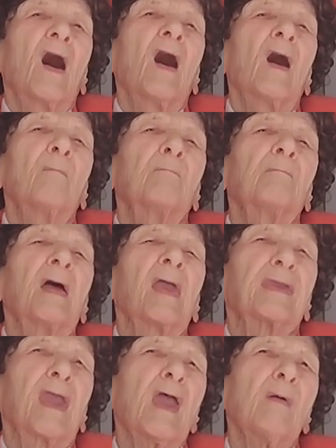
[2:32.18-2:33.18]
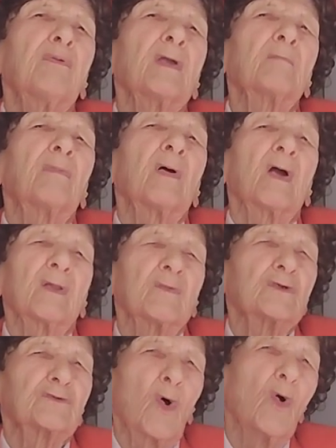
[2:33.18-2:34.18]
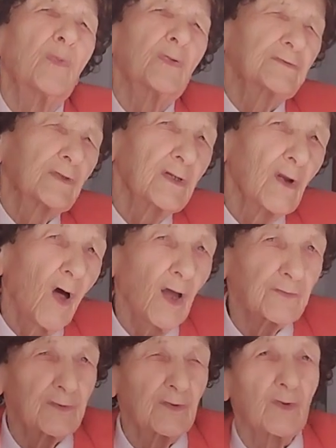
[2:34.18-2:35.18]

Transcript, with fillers: A camping party was hopelessly lost